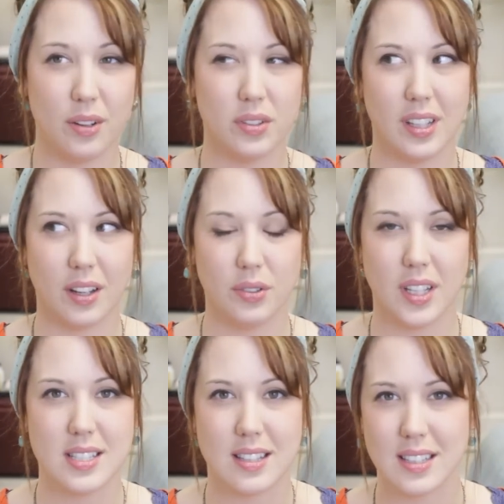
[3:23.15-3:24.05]
I don't think I
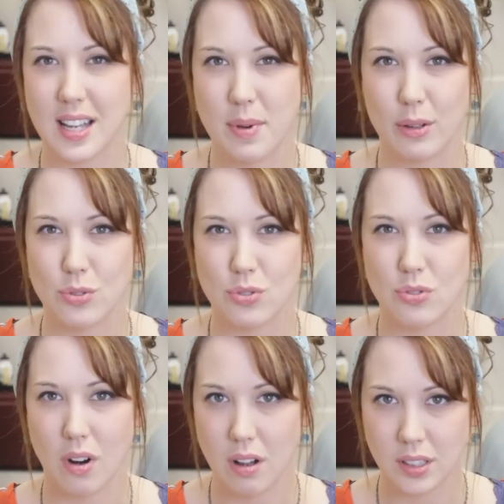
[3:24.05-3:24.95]
realized at the time how
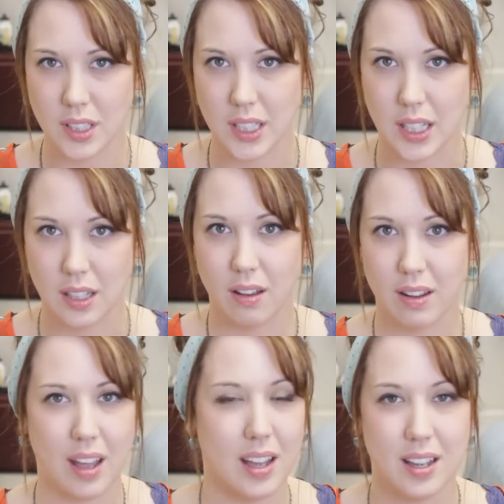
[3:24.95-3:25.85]
strongly
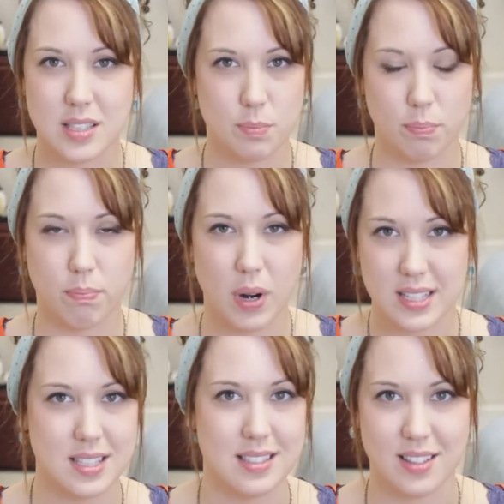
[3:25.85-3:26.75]
that his
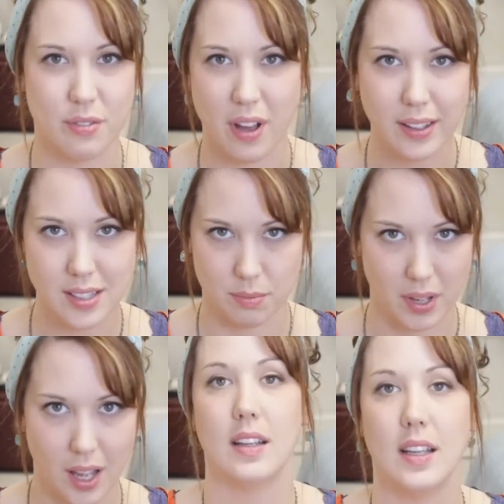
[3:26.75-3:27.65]
presence affected me.